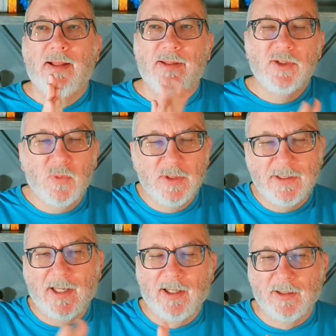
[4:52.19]
This one's
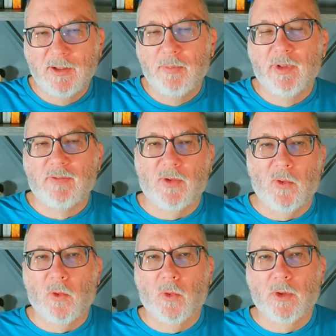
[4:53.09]
got a little bit of a
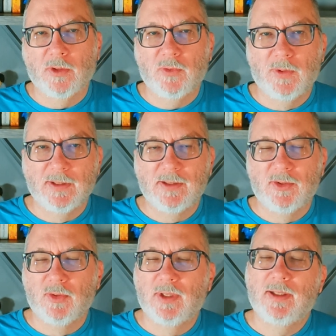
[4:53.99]
horror twist
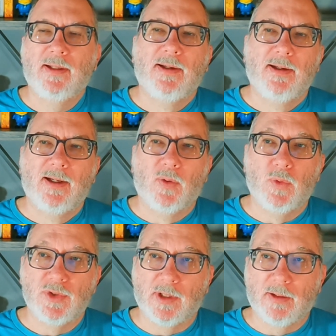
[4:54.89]
to it,
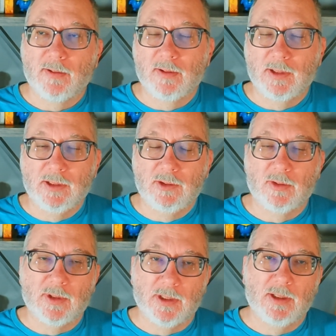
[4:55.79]
which I thoroughly
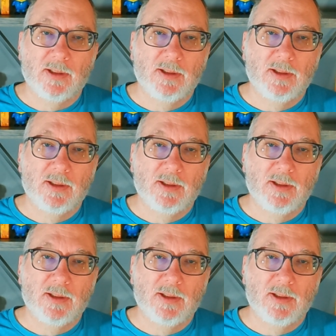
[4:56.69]
enjoyed.